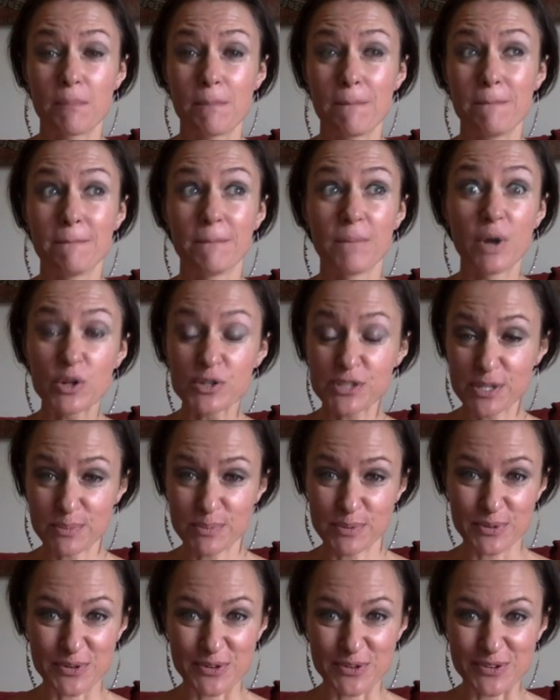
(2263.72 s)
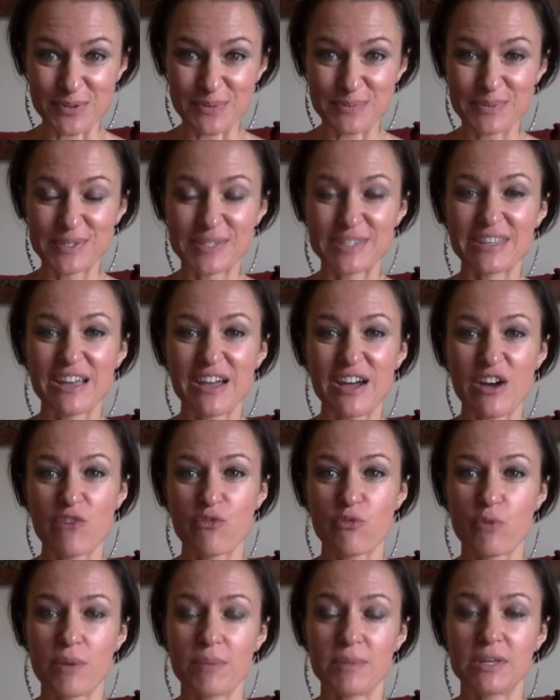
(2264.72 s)
multiple groups
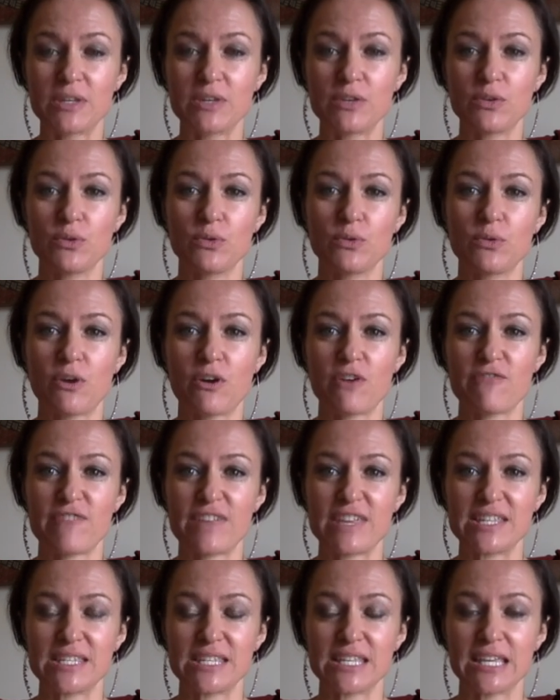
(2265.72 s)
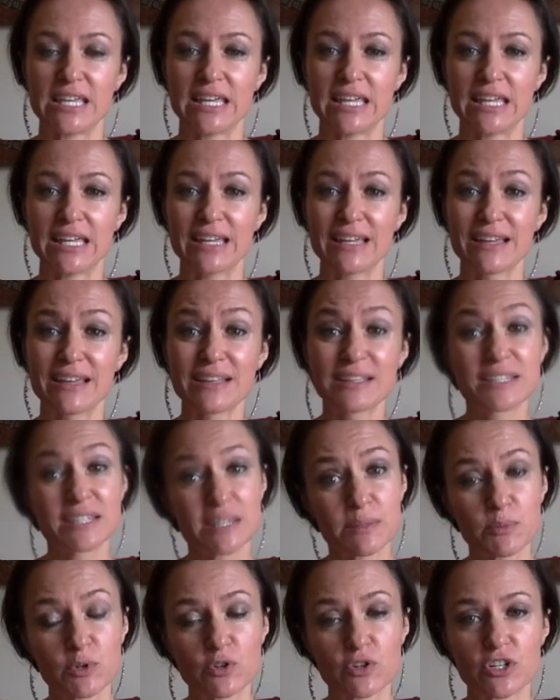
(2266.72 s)
of women who are facing
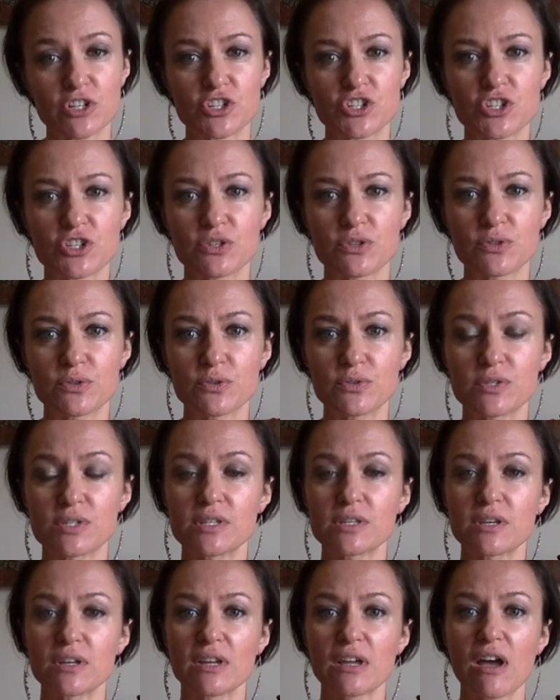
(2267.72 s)
similar issues,